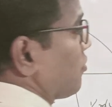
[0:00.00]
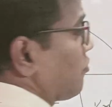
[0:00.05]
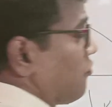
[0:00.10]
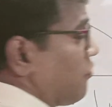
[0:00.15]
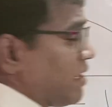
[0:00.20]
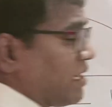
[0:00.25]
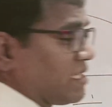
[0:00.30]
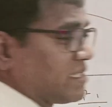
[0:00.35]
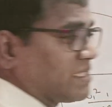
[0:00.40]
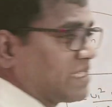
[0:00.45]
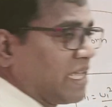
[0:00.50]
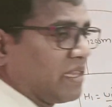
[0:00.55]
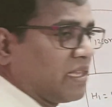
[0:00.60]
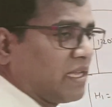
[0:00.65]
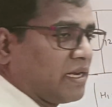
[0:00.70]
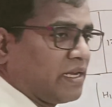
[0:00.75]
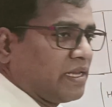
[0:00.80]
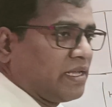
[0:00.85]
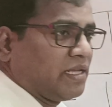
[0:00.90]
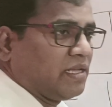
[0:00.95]
What is sin
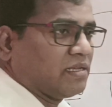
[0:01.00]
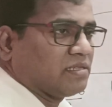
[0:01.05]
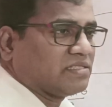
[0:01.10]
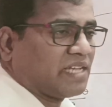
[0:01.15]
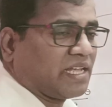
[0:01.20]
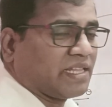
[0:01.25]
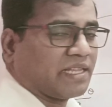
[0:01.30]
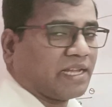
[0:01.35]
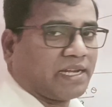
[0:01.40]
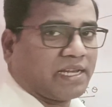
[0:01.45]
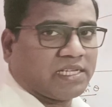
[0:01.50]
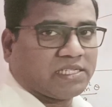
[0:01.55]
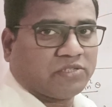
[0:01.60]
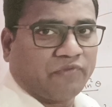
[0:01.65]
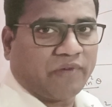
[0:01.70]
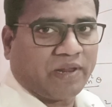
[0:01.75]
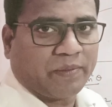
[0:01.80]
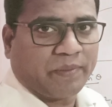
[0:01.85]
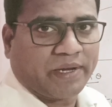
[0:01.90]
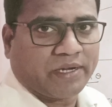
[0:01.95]
30? Sin 30 is
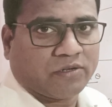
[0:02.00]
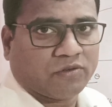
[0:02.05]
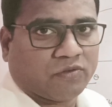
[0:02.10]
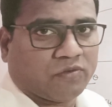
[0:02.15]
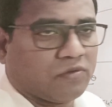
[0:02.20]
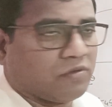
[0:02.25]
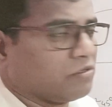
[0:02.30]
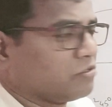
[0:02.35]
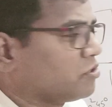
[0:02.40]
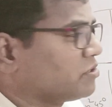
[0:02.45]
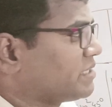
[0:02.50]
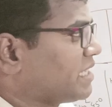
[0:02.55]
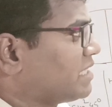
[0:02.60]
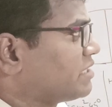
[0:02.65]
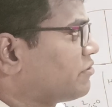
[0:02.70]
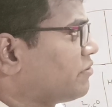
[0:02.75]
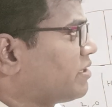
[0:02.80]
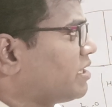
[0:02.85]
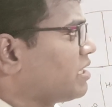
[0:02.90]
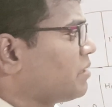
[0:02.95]
1 by 2. So sin
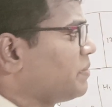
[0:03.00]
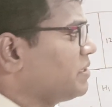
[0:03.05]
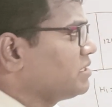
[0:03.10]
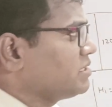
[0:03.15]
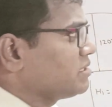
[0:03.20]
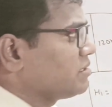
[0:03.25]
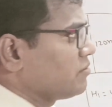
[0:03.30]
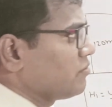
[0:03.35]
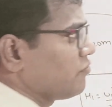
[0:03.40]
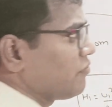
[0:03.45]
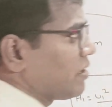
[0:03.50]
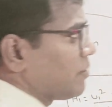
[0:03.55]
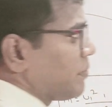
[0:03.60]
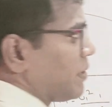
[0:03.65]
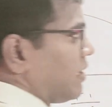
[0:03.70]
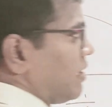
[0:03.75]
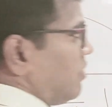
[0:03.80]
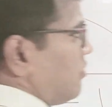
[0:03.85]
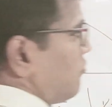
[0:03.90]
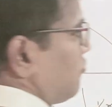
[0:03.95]
square 30 means 1
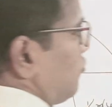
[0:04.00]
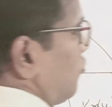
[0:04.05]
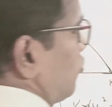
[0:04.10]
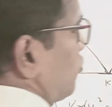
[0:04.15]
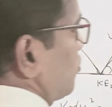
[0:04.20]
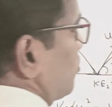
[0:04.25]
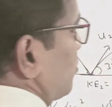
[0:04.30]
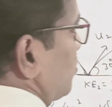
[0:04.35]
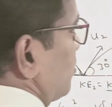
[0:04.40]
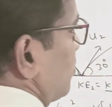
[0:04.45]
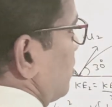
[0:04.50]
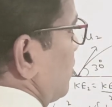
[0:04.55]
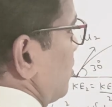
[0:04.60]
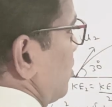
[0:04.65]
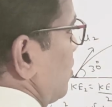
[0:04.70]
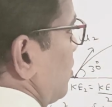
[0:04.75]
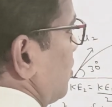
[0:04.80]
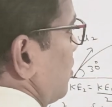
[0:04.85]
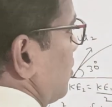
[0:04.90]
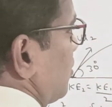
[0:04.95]
by 4.
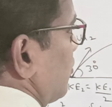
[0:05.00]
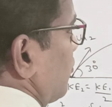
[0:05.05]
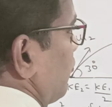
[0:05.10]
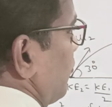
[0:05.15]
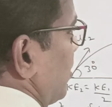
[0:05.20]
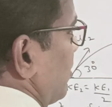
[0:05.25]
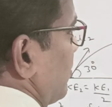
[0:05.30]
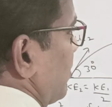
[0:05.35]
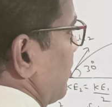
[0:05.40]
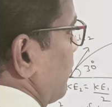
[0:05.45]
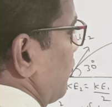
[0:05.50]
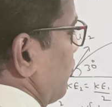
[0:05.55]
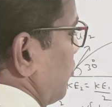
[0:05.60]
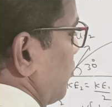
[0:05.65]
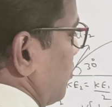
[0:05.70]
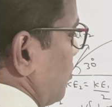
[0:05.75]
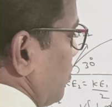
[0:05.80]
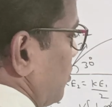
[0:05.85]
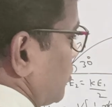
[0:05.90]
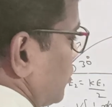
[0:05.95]
1 by
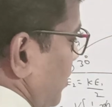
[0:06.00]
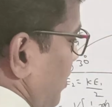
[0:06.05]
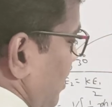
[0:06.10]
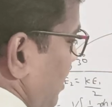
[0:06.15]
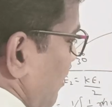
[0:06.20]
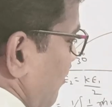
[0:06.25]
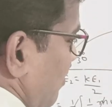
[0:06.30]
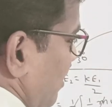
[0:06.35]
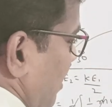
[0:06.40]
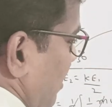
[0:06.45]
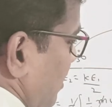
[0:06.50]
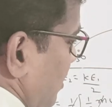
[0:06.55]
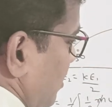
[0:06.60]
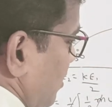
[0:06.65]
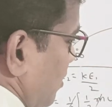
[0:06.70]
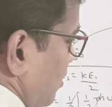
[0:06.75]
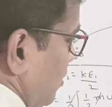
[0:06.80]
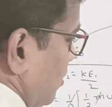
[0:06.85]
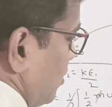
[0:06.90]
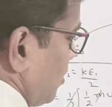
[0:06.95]
4. So here I will
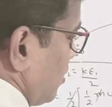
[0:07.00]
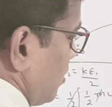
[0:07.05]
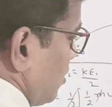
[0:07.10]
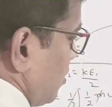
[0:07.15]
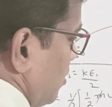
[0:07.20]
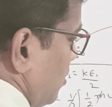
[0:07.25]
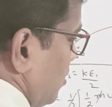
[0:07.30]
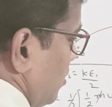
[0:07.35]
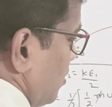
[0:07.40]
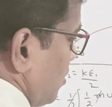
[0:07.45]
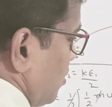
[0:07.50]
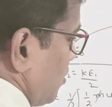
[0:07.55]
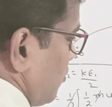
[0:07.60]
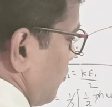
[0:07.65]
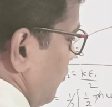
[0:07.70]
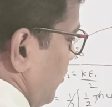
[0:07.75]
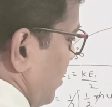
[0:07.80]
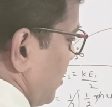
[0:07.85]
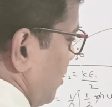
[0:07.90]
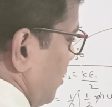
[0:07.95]
write
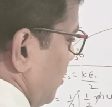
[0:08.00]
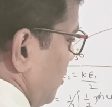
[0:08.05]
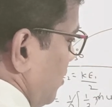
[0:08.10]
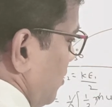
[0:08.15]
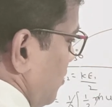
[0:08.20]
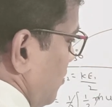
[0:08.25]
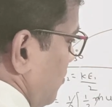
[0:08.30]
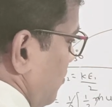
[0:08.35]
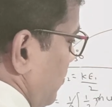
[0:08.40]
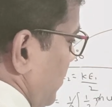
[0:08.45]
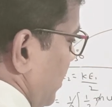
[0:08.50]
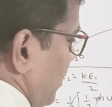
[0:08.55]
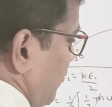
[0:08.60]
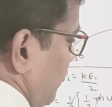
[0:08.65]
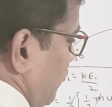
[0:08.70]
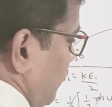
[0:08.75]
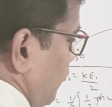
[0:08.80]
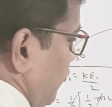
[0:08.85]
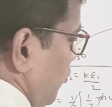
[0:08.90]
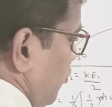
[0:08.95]
1
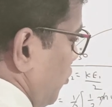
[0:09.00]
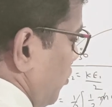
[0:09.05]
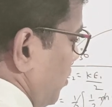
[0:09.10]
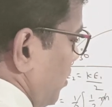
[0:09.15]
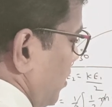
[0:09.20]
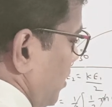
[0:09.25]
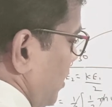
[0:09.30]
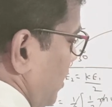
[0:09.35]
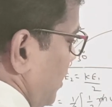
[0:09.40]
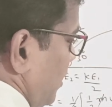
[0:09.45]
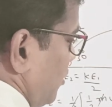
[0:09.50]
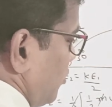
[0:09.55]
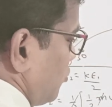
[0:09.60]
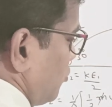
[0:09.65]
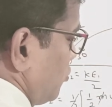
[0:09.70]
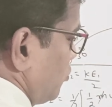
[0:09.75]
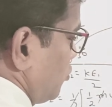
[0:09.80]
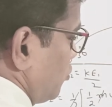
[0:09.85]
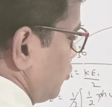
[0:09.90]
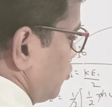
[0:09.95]
by 4 into
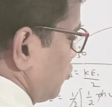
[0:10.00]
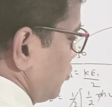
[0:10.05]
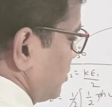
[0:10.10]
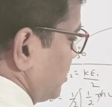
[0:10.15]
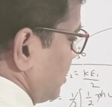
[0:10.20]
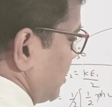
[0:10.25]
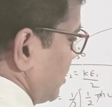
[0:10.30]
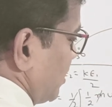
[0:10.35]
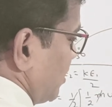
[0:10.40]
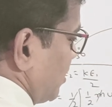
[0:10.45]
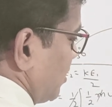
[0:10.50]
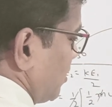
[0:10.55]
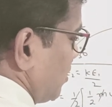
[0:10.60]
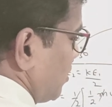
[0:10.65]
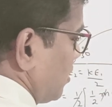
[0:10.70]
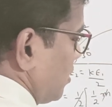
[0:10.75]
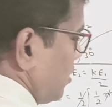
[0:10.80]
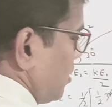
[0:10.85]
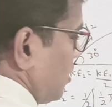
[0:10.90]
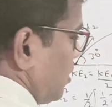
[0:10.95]
2g.
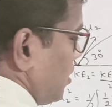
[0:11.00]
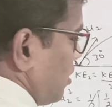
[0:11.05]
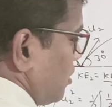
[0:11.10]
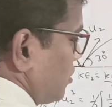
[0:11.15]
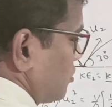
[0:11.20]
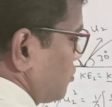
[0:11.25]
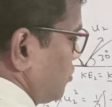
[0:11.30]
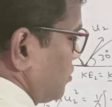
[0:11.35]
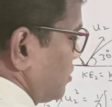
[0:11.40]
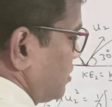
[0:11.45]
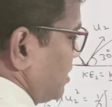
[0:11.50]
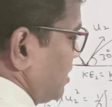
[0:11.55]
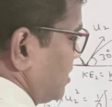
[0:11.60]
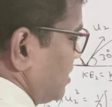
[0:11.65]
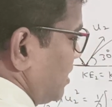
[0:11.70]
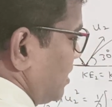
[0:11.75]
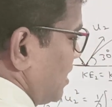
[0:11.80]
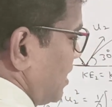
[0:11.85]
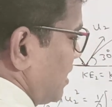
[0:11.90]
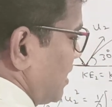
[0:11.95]
So
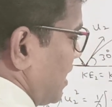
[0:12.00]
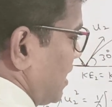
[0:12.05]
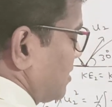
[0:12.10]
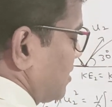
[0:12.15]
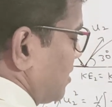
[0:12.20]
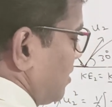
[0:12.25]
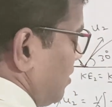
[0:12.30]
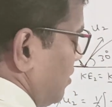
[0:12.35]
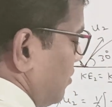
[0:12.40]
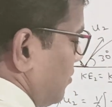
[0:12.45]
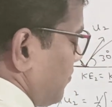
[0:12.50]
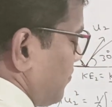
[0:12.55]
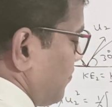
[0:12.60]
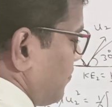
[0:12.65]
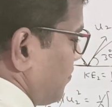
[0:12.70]
g get cancelled.